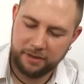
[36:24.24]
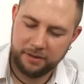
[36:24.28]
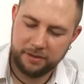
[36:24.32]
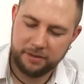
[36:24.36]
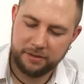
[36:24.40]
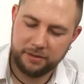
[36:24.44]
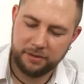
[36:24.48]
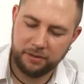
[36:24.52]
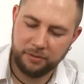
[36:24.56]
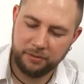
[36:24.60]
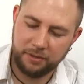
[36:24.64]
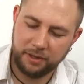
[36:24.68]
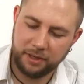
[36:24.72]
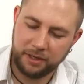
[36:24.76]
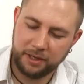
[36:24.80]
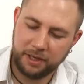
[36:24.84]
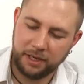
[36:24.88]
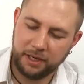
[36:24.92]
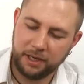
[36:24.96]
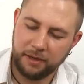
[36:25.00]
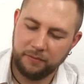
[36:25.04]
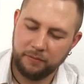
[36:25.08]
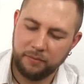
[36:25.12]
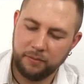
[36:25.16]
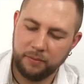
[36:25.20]
so they
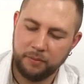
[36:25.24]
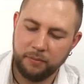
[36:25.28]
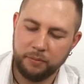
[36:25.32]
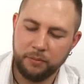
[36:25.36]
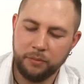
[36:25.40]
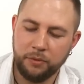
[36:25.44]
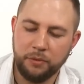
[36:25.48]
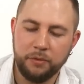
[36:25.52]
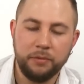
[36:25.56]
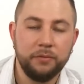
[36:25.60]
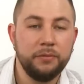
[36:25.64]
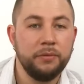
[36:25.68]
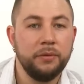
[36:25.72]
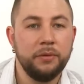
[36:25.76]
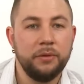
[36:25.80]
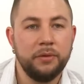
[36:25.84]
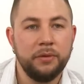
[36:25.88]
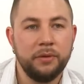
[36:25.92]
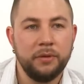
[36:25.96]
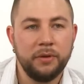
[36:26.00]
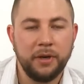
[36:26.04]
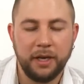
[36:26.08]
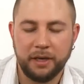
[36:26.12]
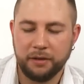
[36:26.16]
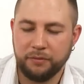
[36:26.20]
kind of move
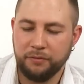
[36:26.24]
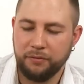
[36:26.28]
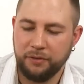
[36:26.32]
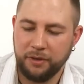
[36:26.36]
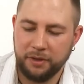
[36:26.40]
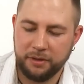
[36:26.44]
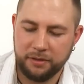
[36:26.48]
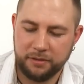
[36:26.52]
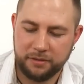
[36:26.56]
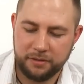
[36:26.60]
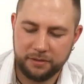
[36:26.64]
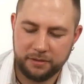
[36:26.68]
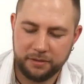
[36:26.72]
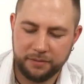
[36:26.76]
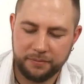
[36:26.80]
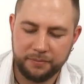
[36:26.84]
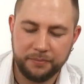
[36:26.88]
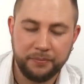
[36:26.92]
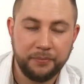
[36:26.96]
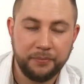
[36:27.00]
like fins.